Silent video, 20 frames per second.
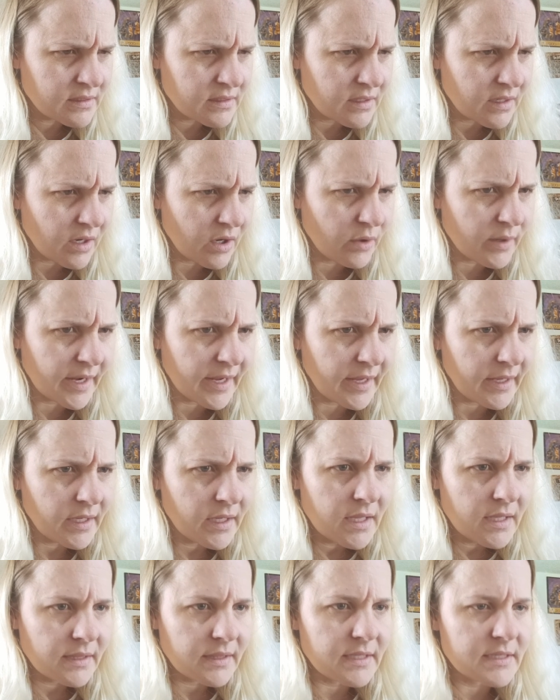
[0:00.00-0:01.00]
Okay,
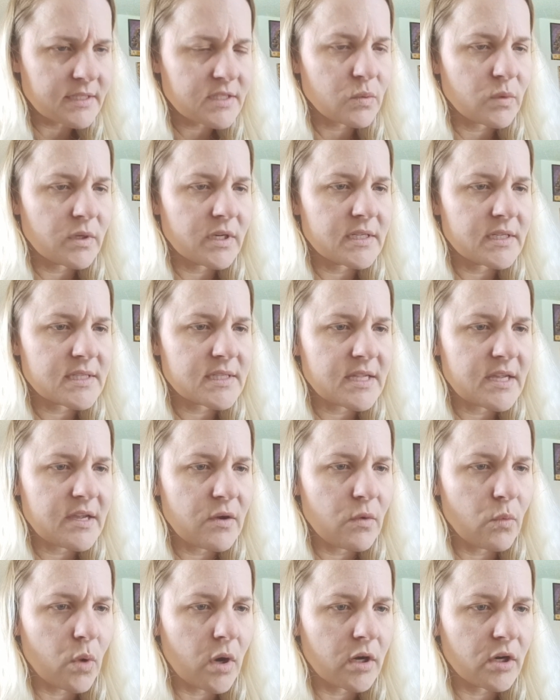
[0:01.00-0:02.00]
this one is the
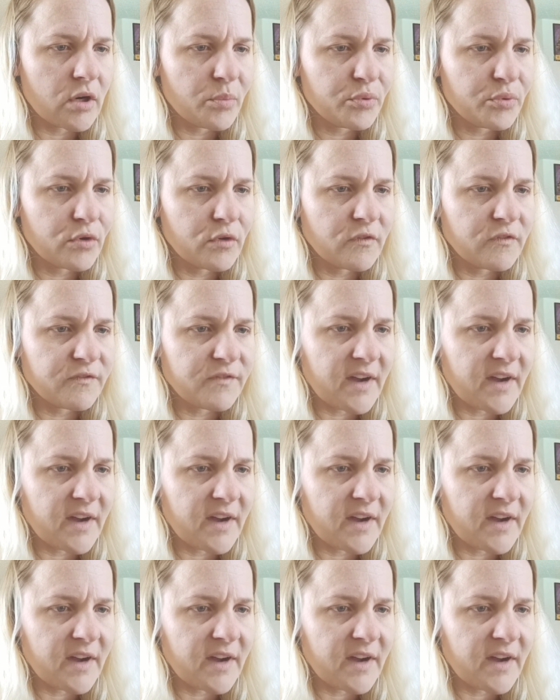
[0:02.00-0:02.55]
waterproof